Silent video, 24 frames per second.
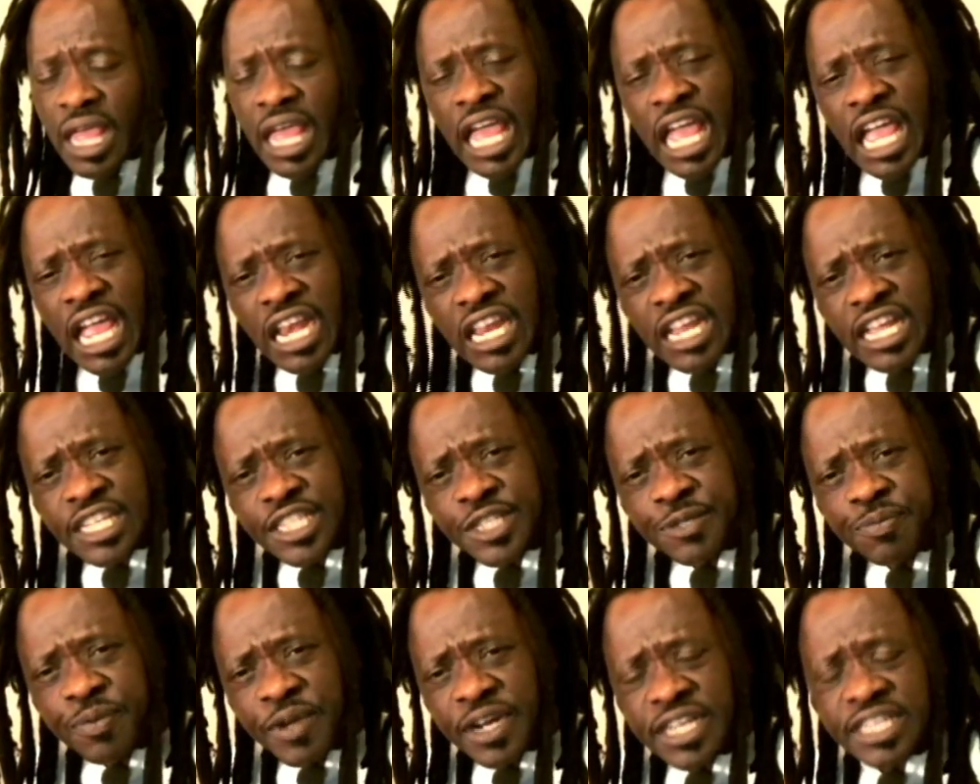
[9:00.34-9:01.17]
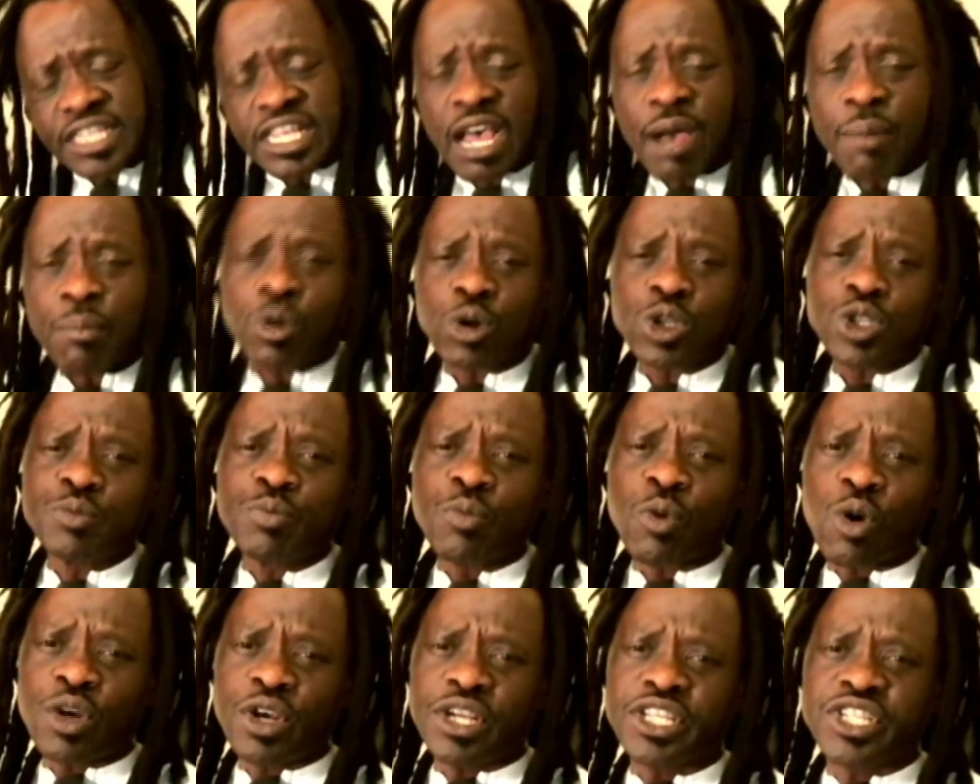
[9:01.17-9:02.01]
Alien spirits are much
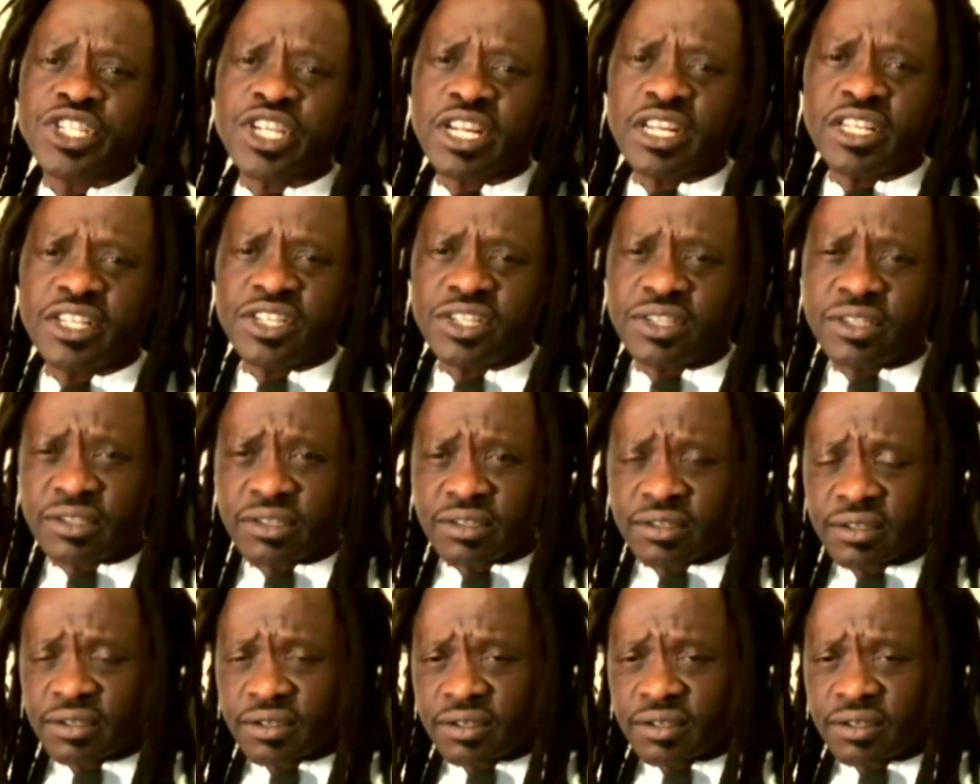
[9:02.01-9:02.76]
more intelligent